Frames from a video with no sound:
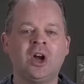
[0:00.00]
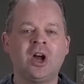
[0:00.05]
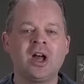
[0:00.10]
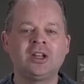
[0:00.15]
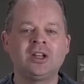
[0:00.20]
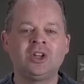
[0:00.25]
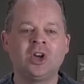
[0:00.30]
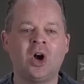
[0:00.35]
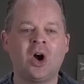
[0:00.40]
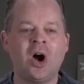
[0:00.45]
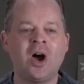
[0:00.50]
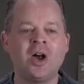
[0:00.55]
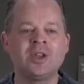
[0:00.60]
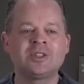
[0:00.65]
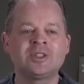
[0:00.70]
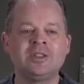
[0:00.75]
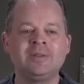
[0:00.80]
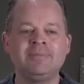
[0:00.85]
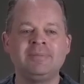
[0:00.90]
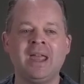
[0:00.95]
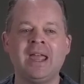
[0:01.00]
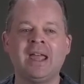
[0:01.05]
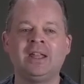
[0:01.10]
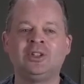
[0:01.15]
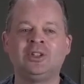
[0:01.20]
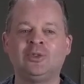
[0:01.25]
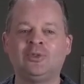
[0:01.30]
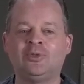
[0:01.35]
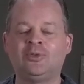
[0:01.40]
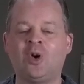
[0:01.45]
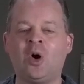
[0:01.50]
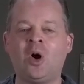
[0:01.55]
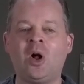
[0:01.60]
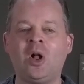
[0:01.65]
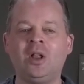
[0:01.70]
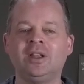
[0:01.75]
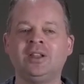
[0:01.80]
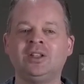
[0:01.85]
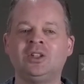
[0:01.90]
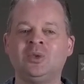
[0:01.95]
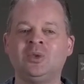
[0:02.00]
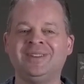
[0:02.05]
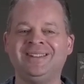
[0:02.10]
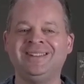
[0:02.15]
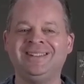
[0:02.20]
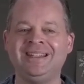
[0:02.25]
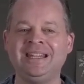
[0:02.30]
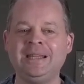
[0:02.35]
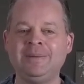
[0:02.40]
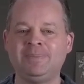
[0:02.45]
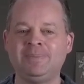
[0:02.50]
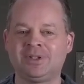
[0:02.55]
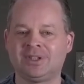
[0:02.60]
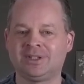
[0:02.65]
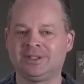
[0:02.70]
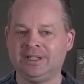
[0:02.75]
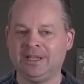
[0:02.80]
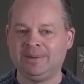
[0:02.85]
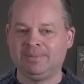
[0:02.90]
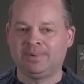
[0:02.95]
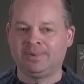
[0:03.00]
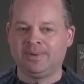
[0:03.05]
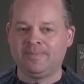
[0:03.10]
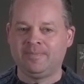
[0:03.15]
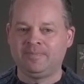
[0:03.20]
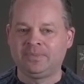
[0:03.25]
God caused the man to fall into a deep sleep.